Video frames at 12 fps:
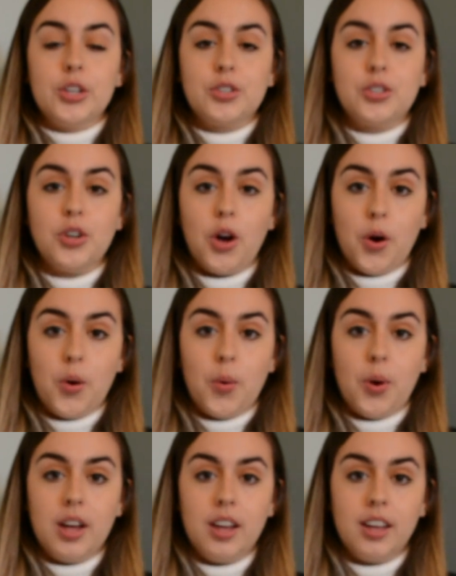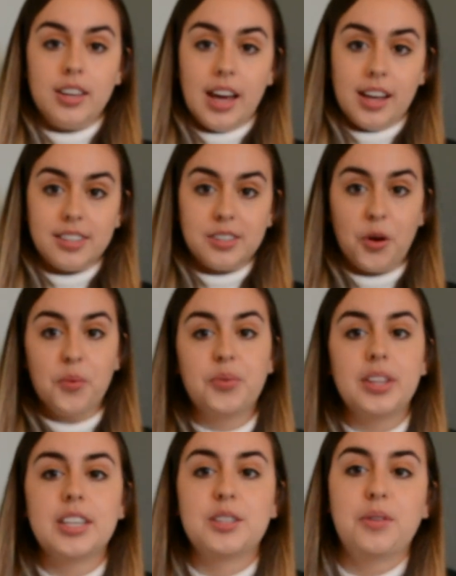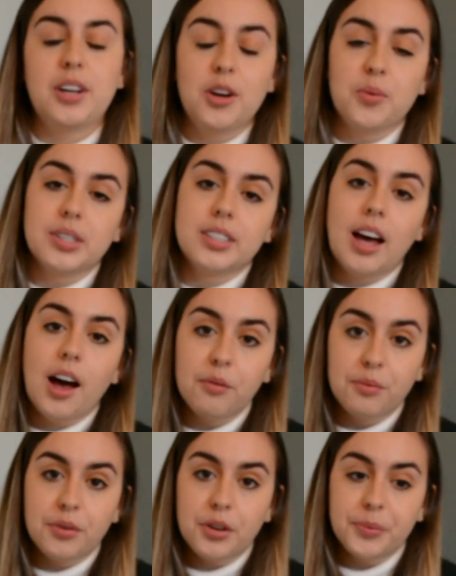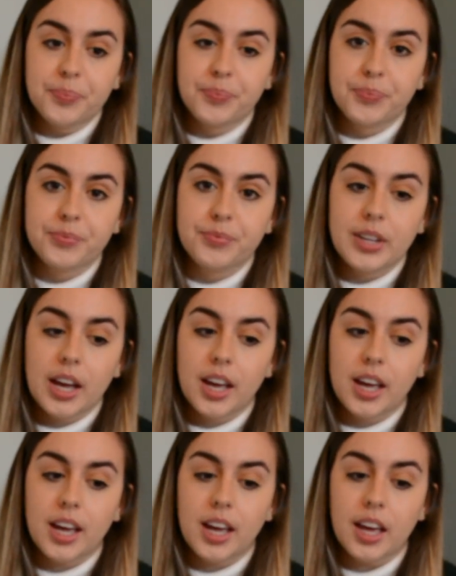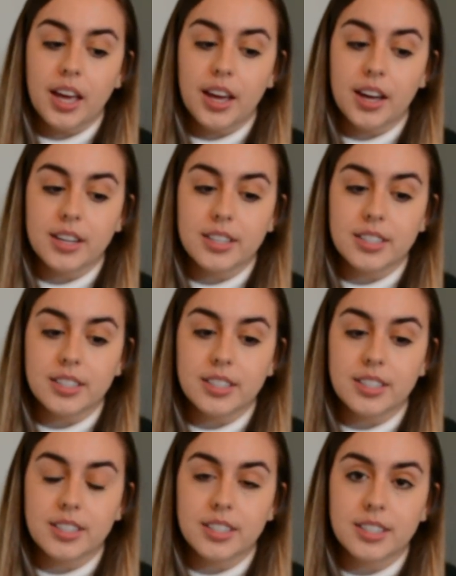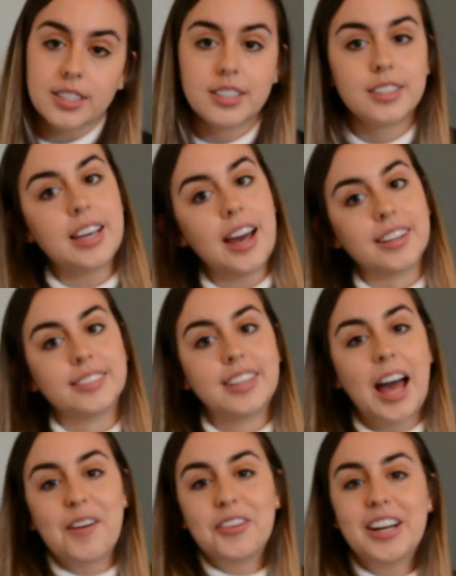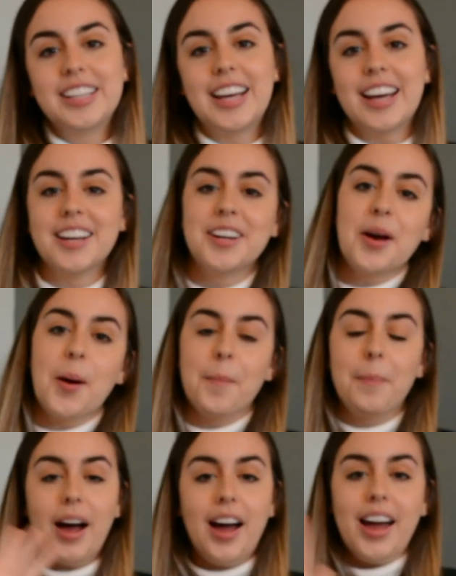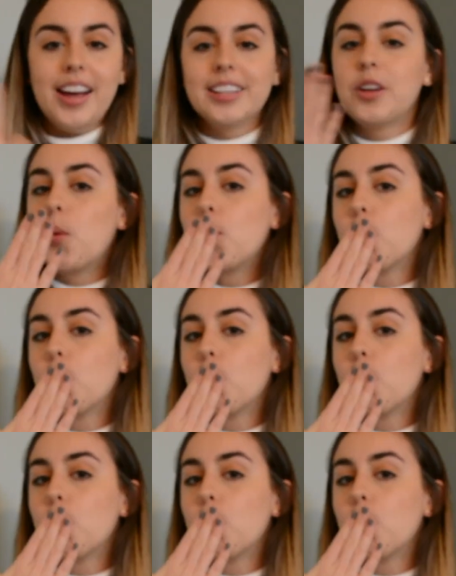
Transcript: So yes, hopefully this video was helpful, and yeah, have a great day. Bye.